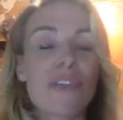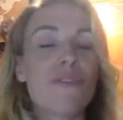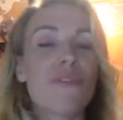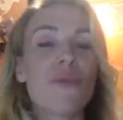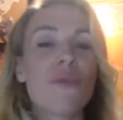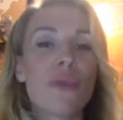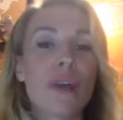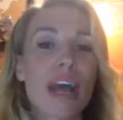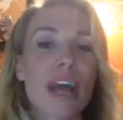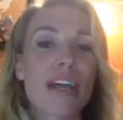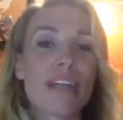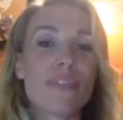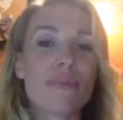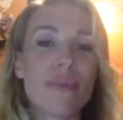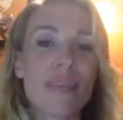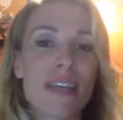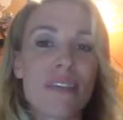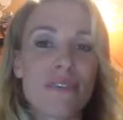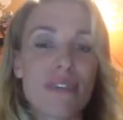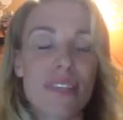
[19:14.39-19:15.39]
If you want to ask
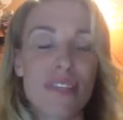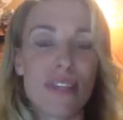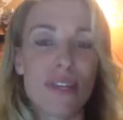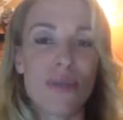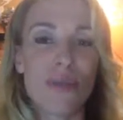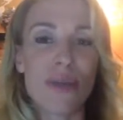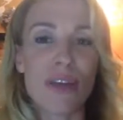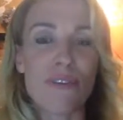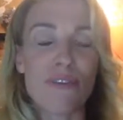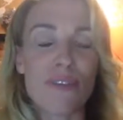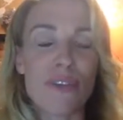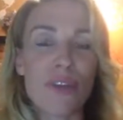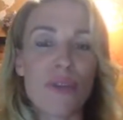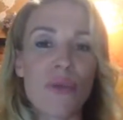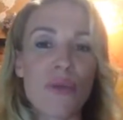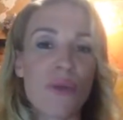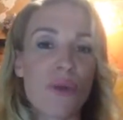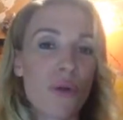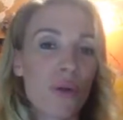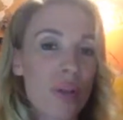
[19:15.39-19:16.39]
me if it's going to work for
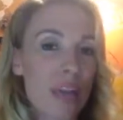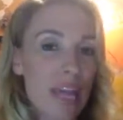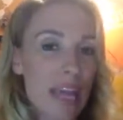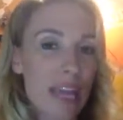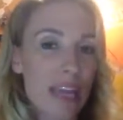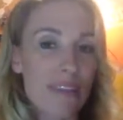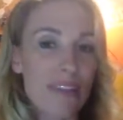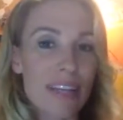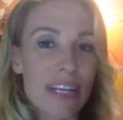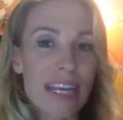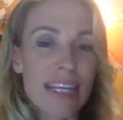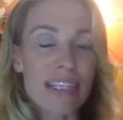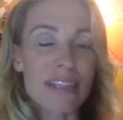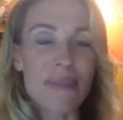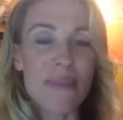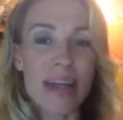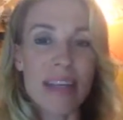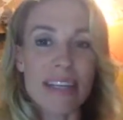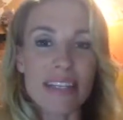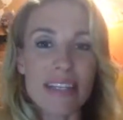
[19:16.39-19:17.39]
you, or if you need
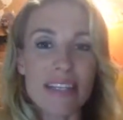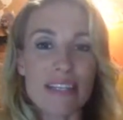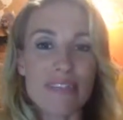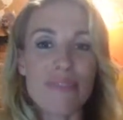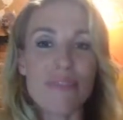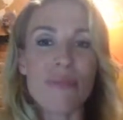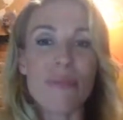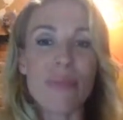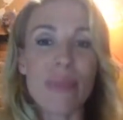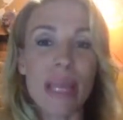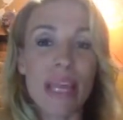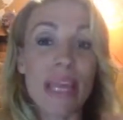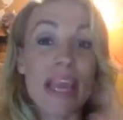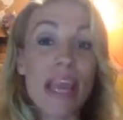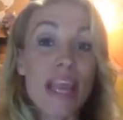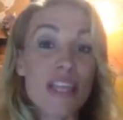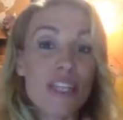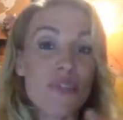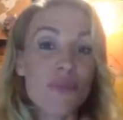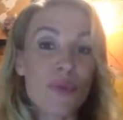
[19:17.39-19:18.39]
some ideas from me,
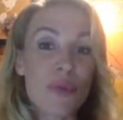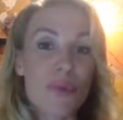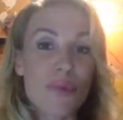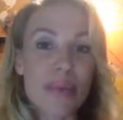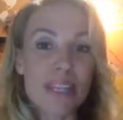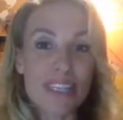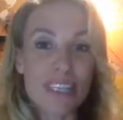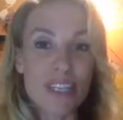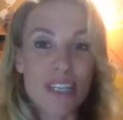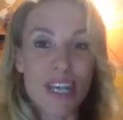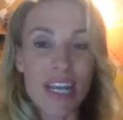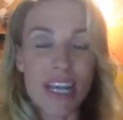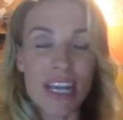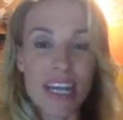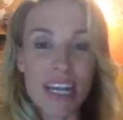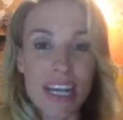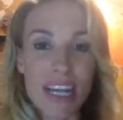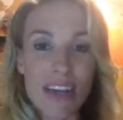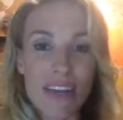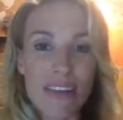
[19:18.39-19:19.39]
just put a message
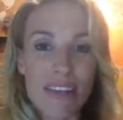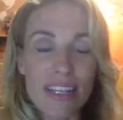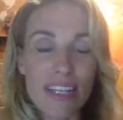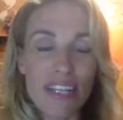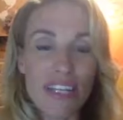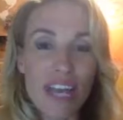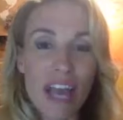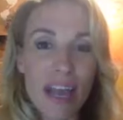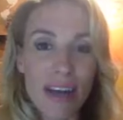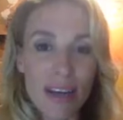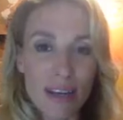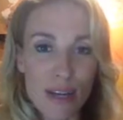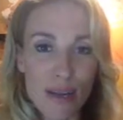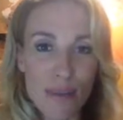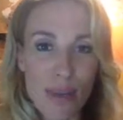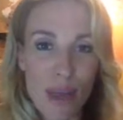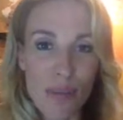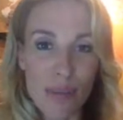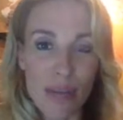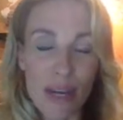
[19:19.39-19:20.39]
in here in the chat and
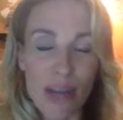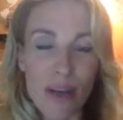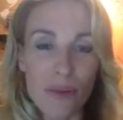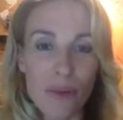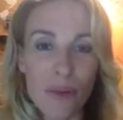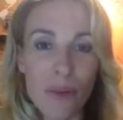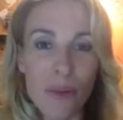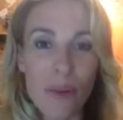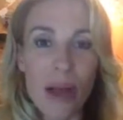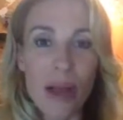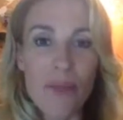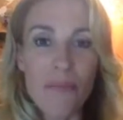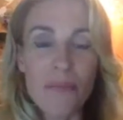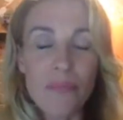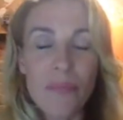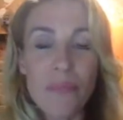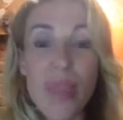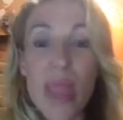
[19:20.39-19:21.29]
I'm happy to help you out.